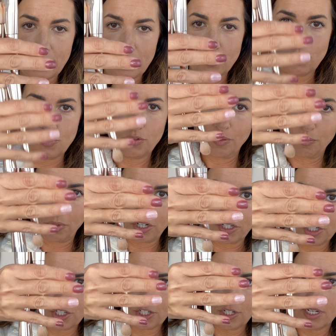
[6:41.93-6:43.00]
these two, the
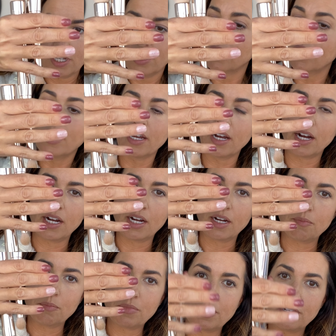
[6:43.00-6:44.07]
brush
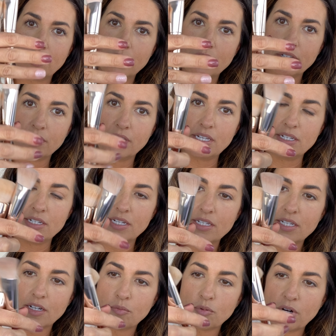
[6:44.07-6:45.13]
um, the
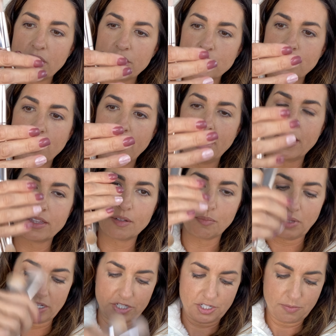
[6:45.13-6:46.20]
detail brush and the
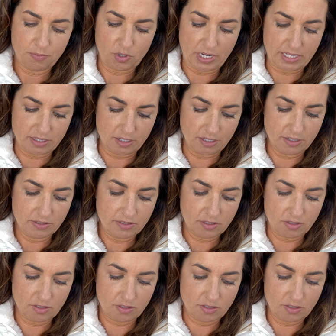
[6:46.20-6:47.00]
blush and bronzer.